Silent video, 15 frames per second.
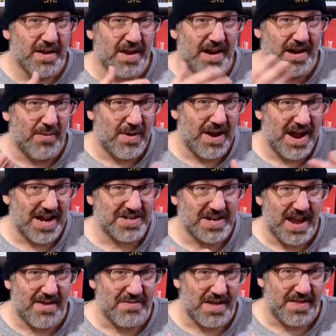and I want to actually
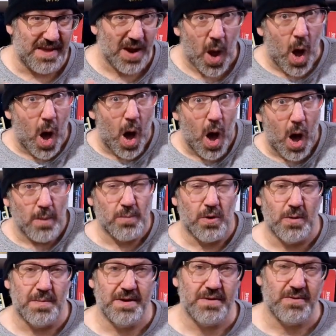have that like oh
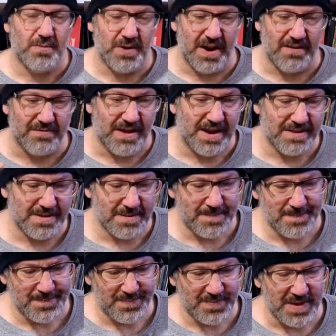moment when I find them,